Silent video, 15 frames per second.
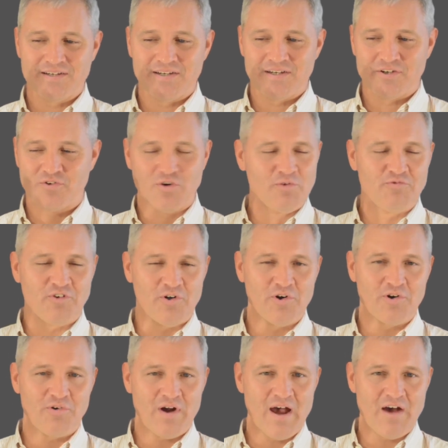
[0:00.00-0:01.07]
group
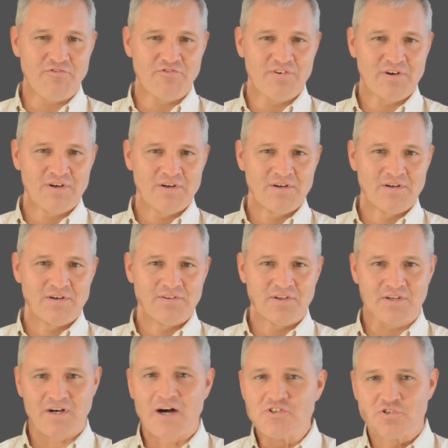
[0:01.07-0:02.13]
photograph, the
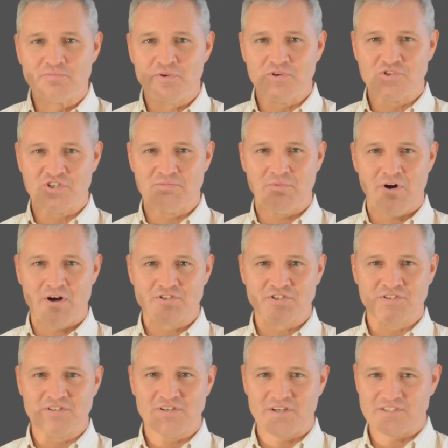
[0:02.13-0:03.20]
contribution
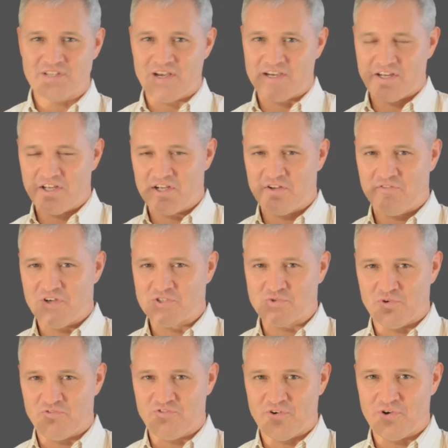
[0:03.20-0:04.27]
margin is like an
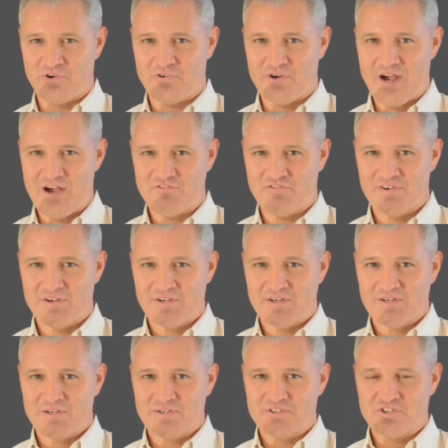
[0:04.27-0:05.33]
individual photograph.
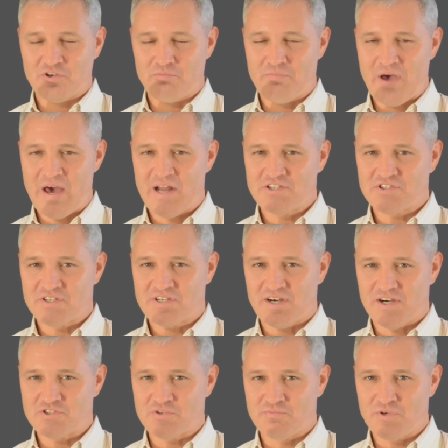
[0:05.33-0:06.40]
So manage the
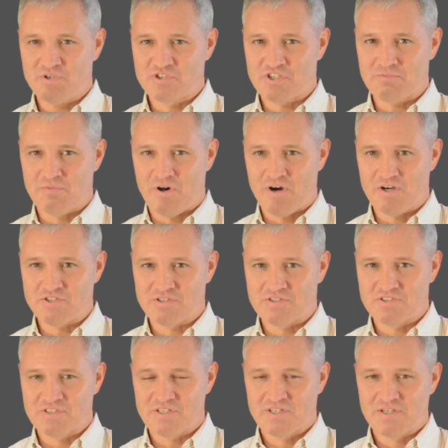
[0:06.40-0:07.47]
contribution
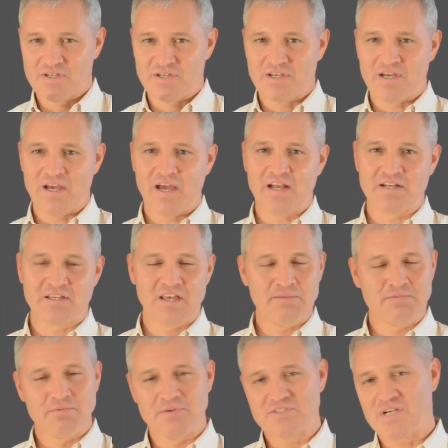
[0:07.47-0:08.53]
margins and keep
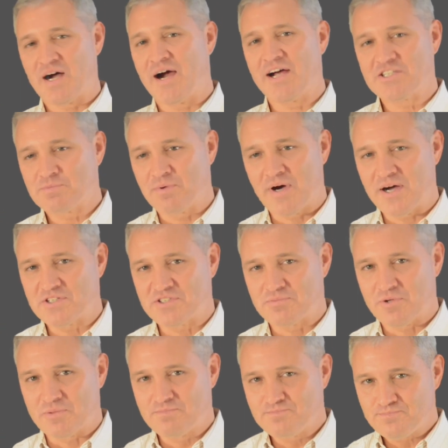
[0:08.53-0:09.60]
them as high as
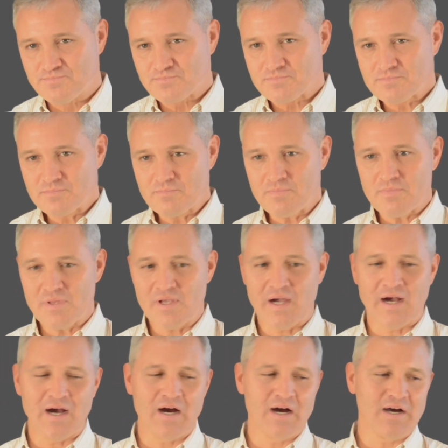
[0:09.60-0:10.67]
possible
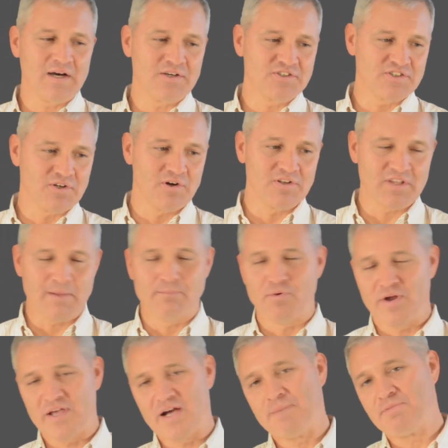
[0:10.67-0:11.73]
so that they
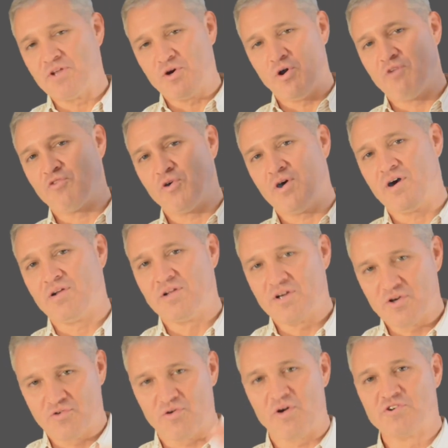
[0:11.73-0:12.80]
bring up the overall
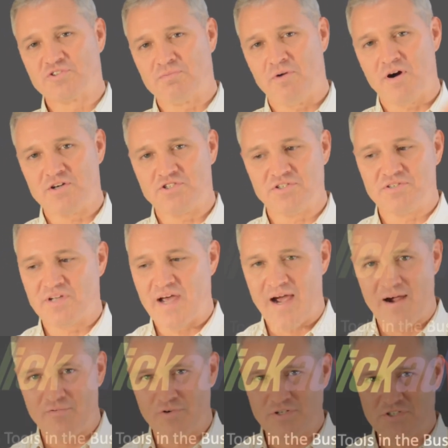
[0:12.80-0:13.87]
gross margin
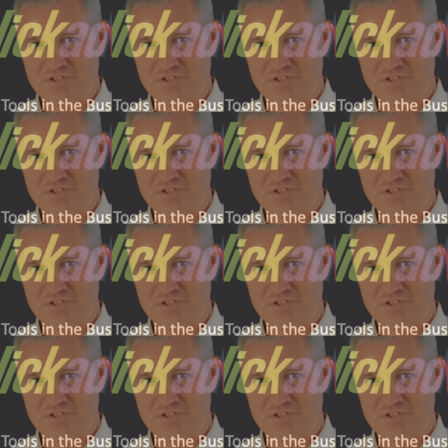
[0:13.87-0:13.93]
average.